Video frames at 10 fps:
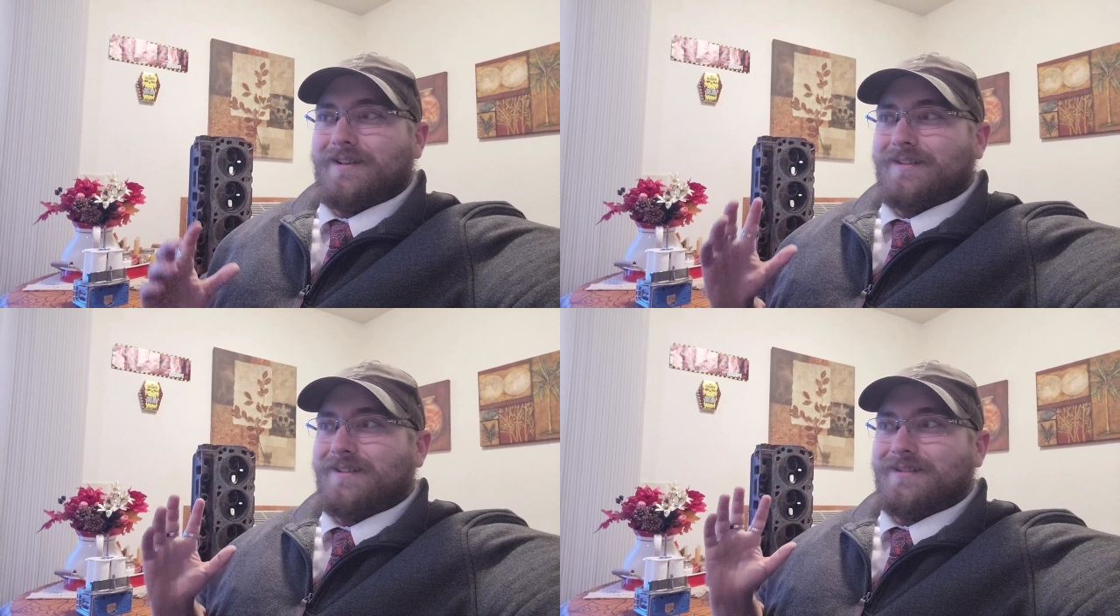
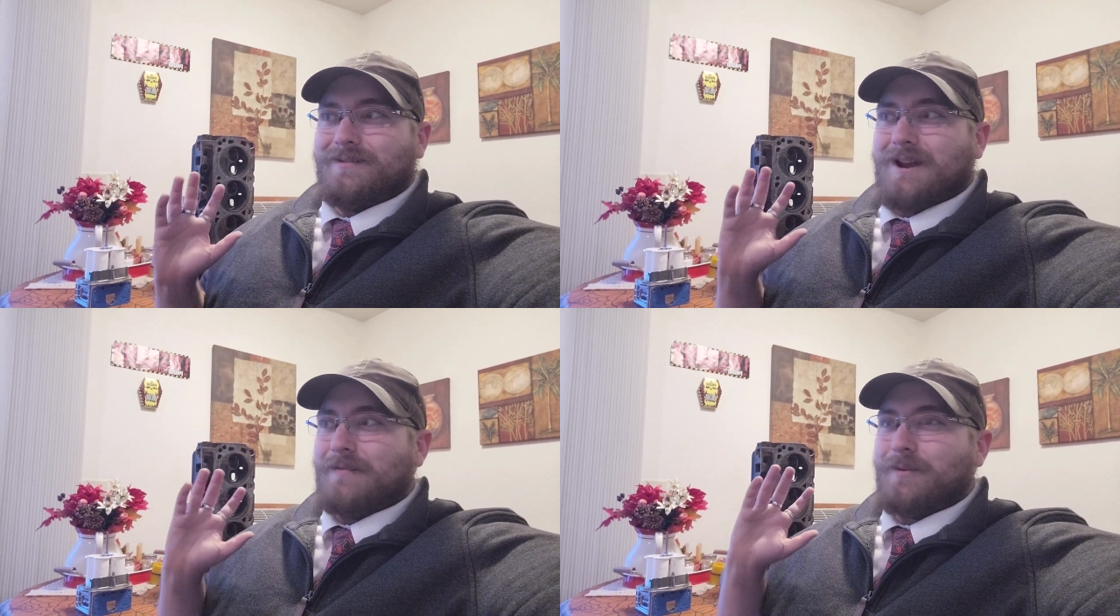I,
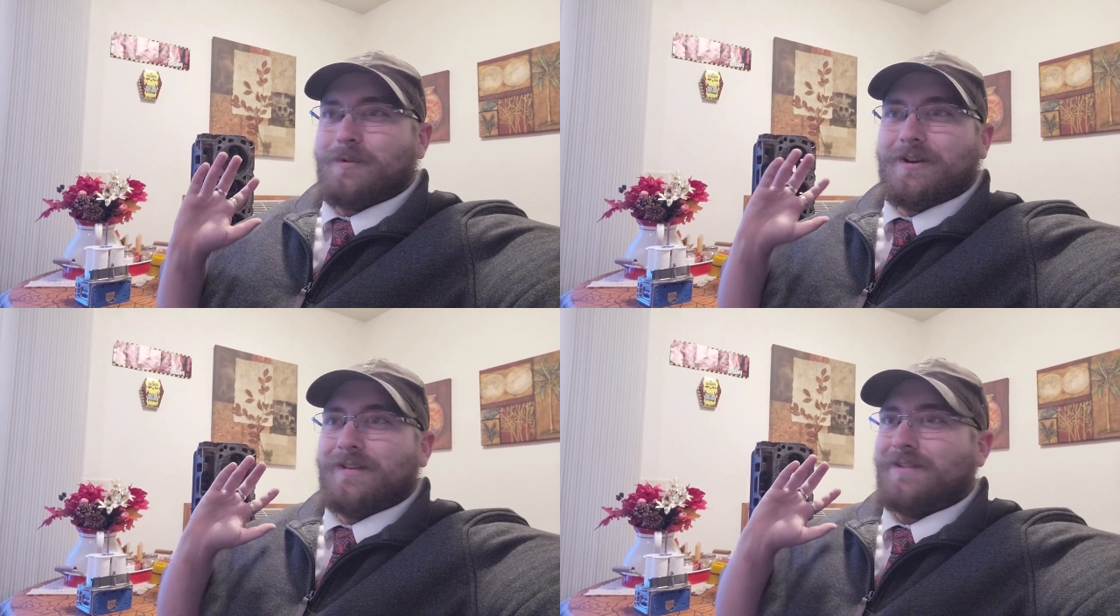
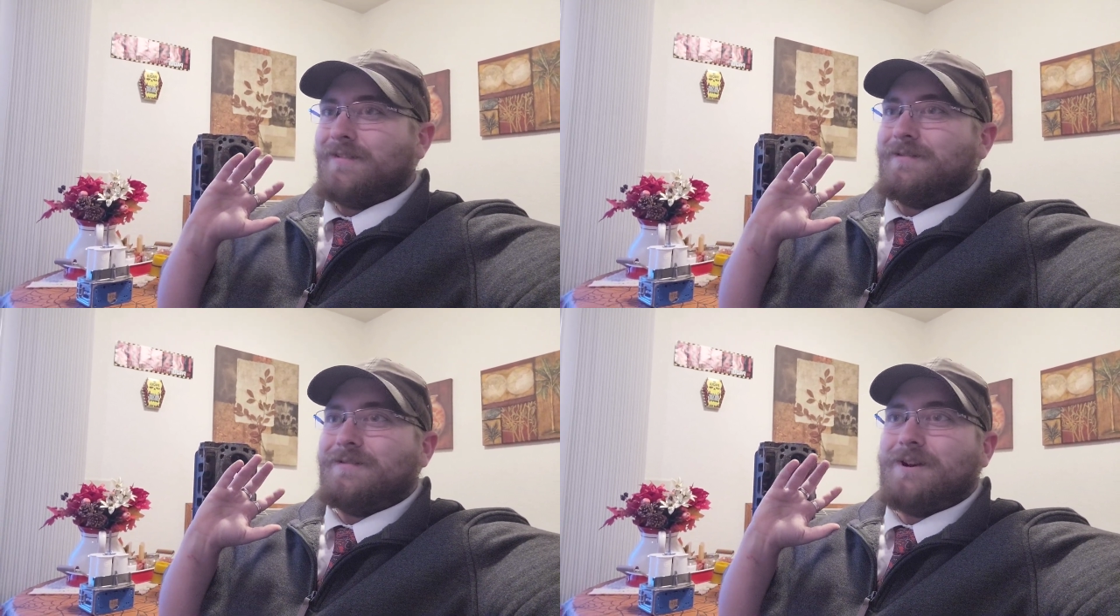
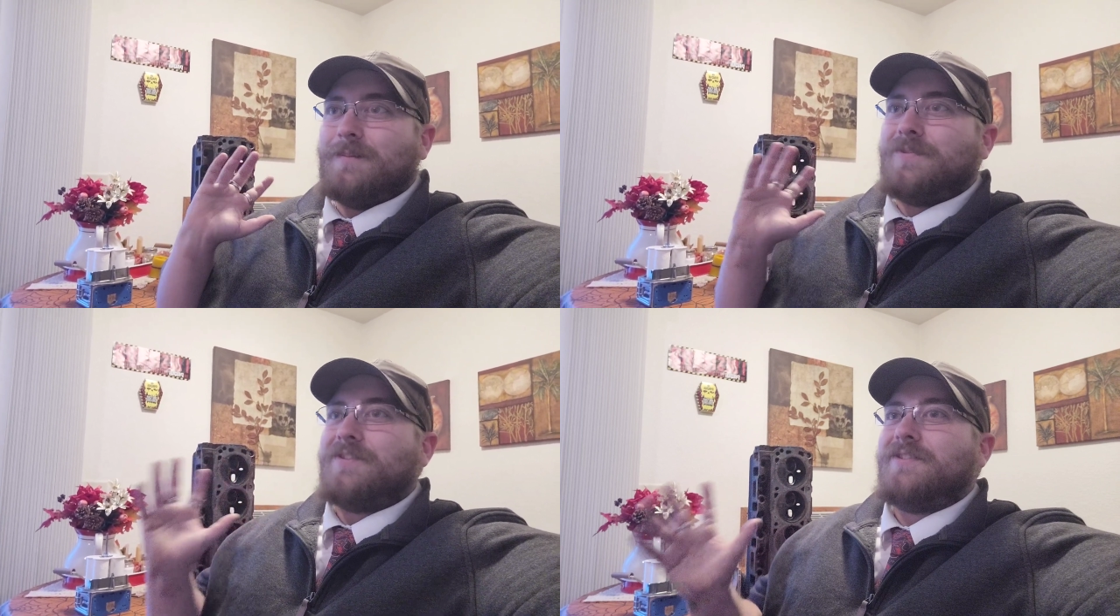everybody's
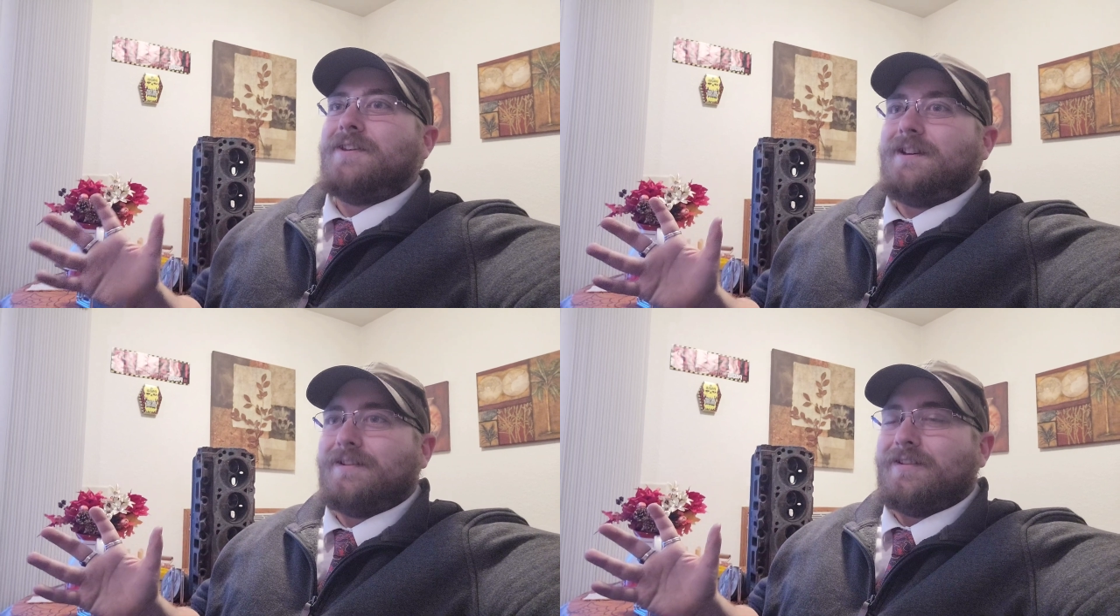
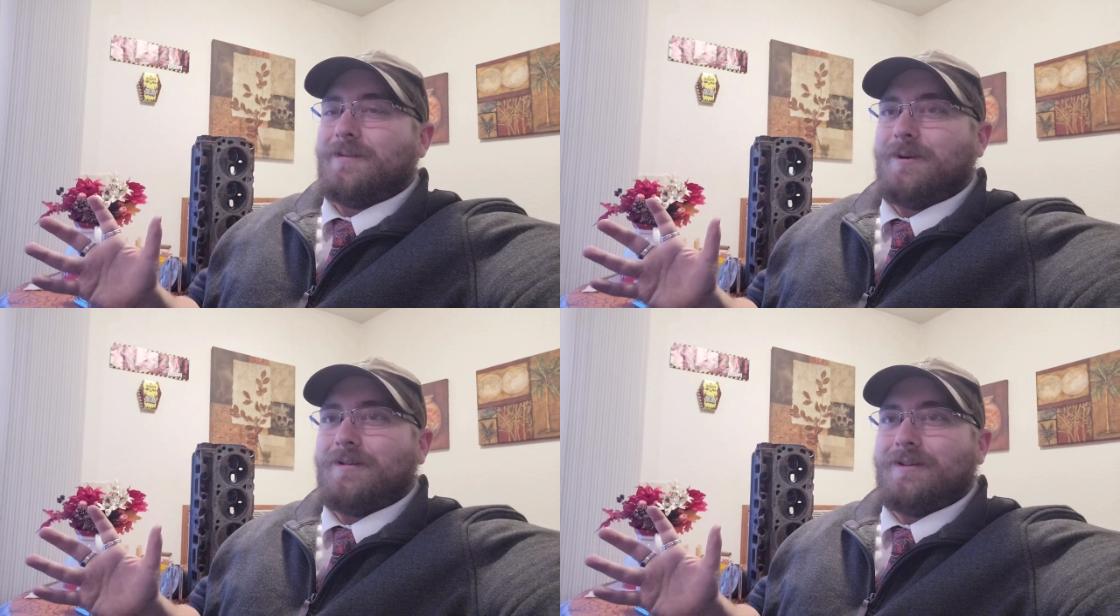obsessed
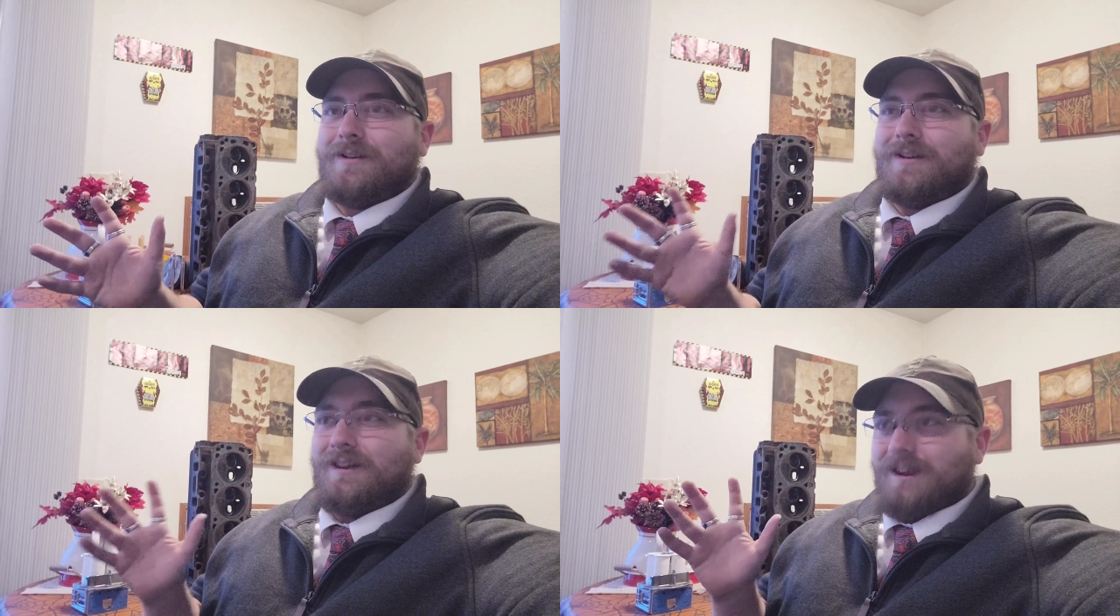about
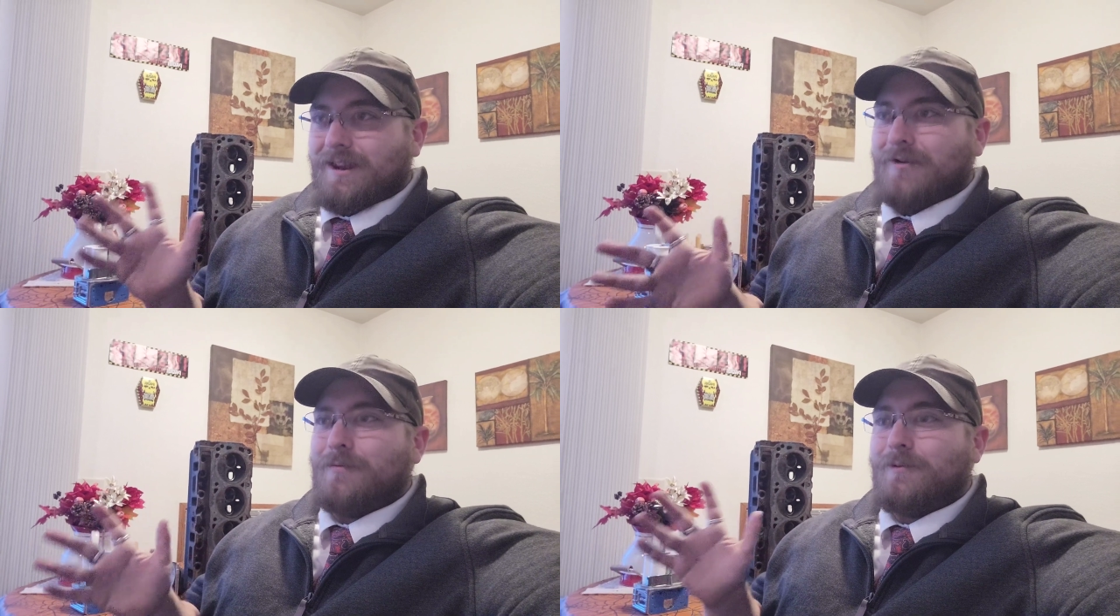getting
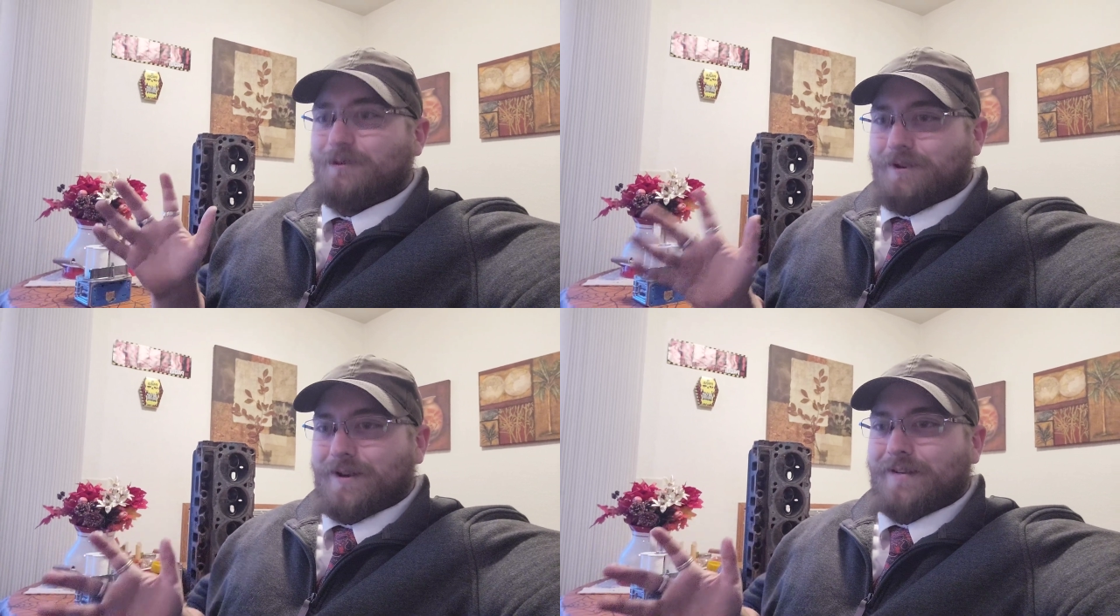
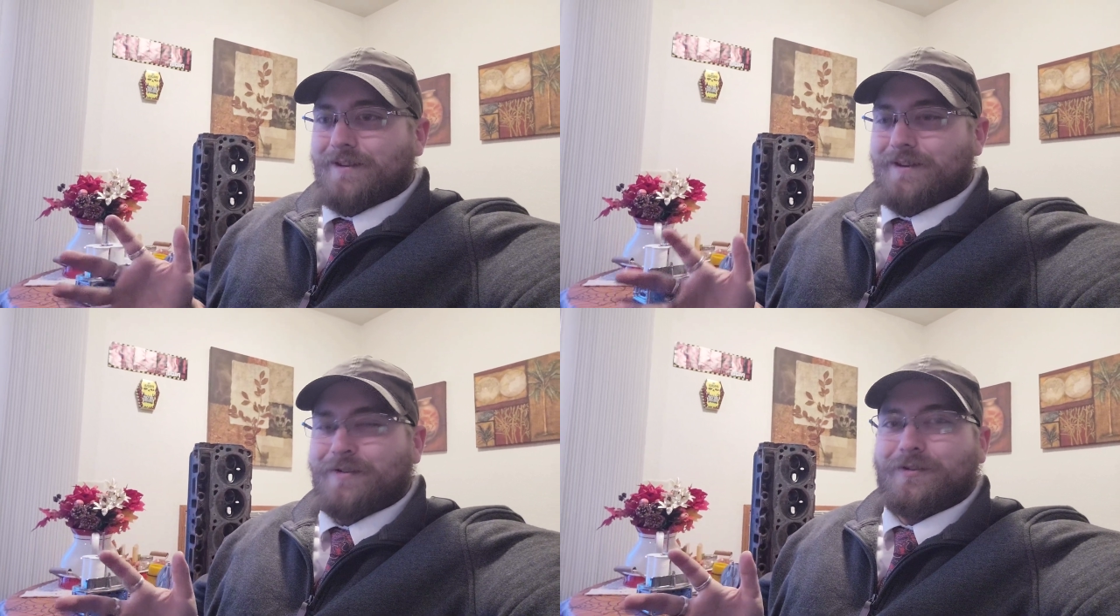equal
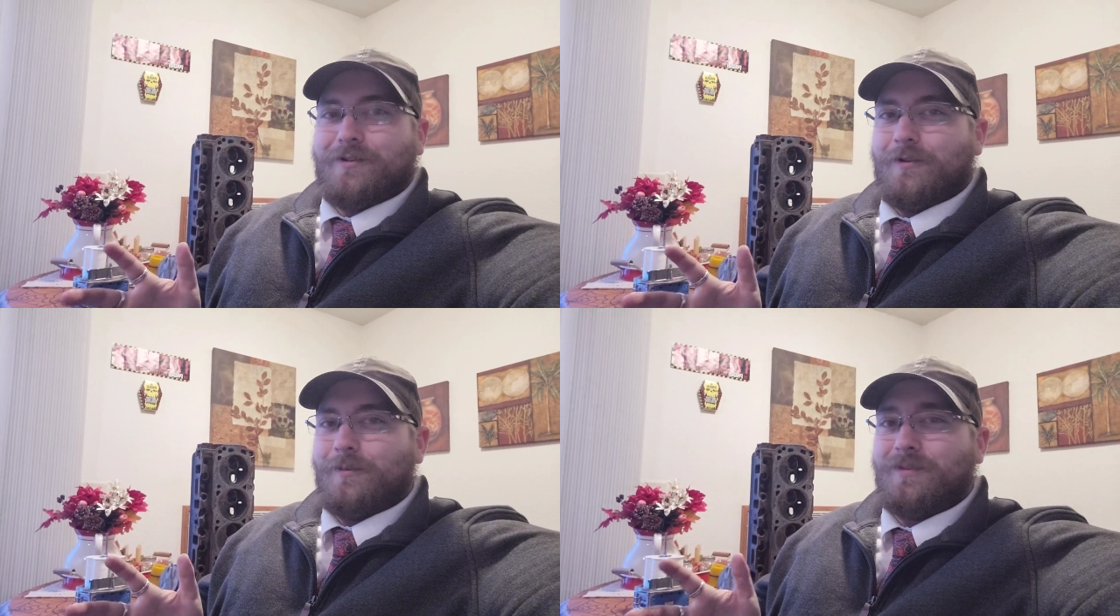length header
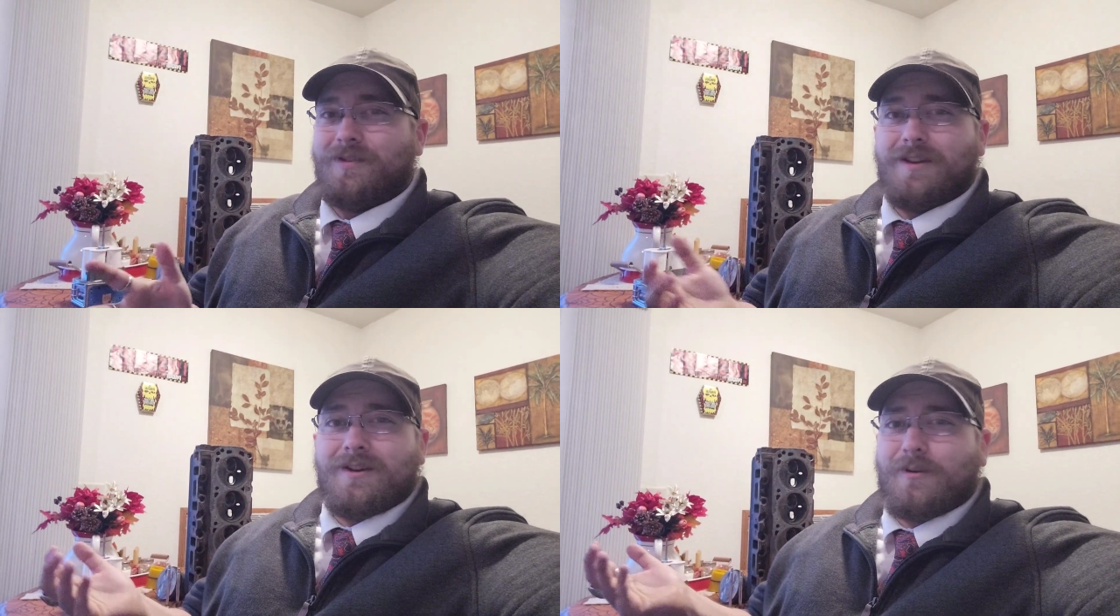tubes.